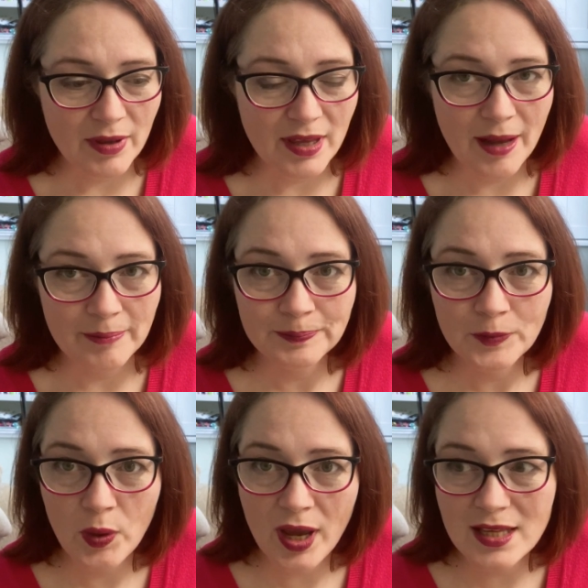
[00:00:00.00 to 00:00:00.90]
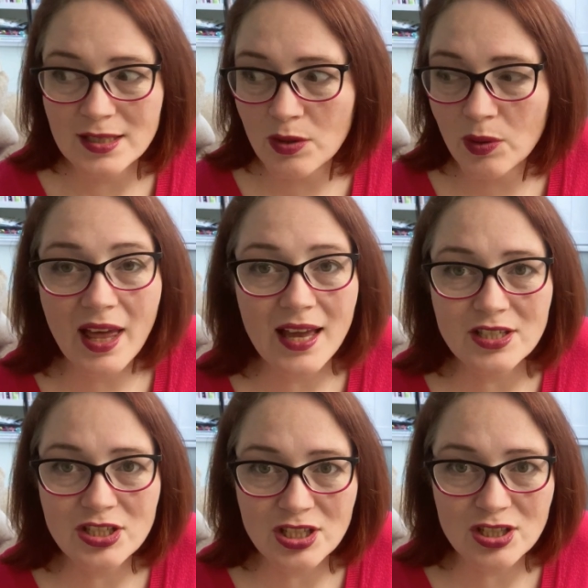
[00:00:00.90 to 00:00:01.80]
Yeah, okay, so let's
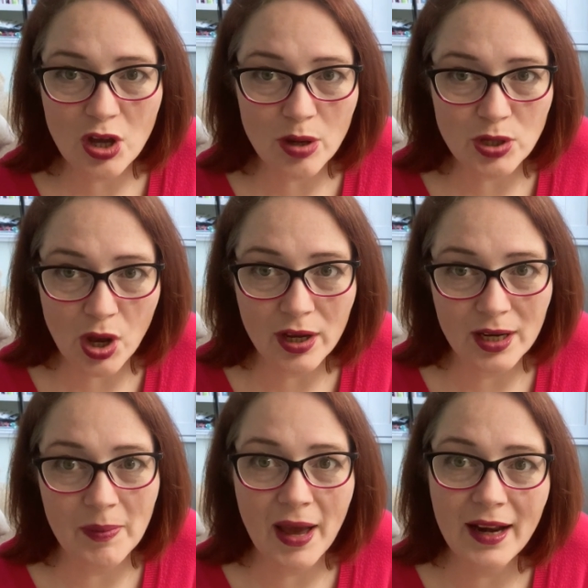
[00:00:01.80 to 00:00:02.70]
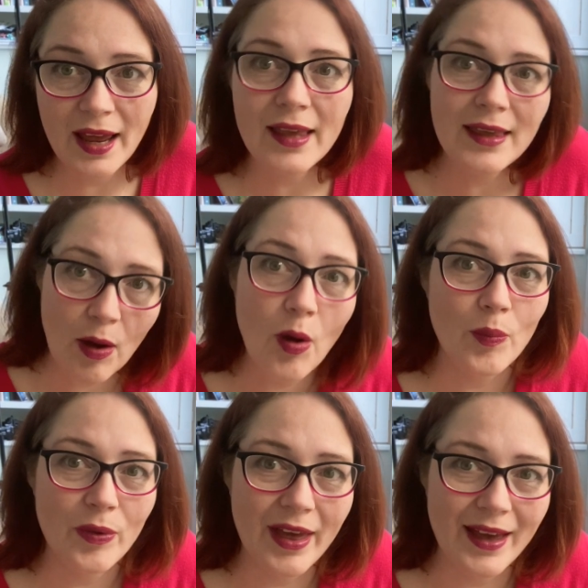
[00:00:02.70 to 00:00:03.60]
just stop talking about it and get on
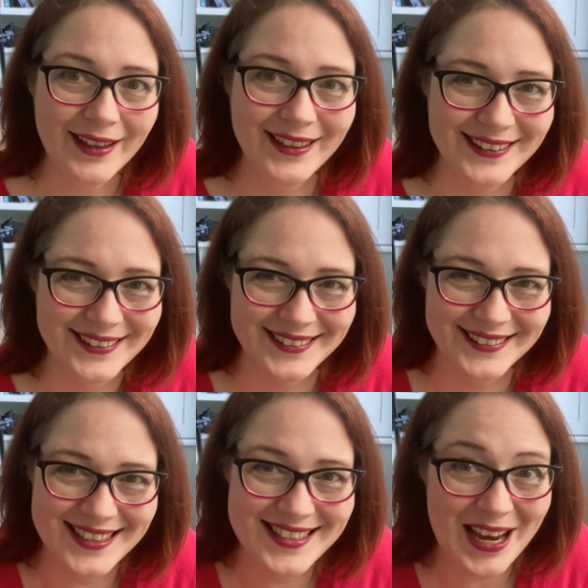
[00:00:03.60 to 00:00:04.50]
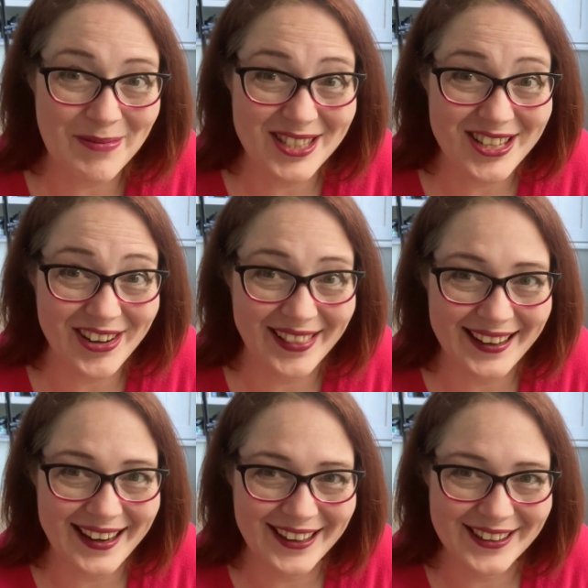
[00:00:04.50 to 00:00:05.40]
with it. It's time to start
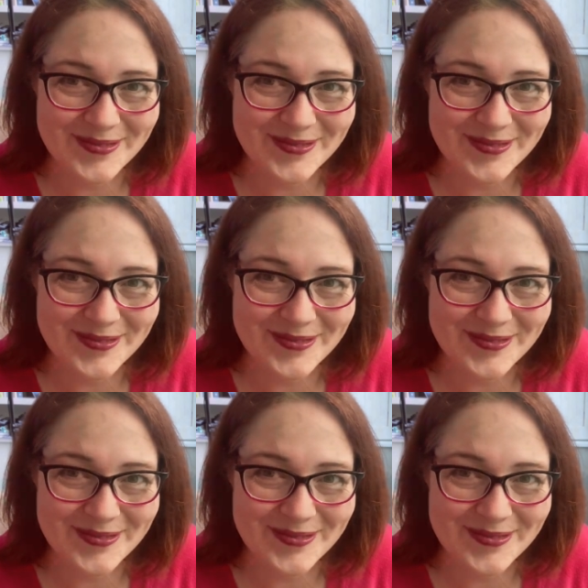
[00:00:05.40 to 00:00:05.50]
cleaning.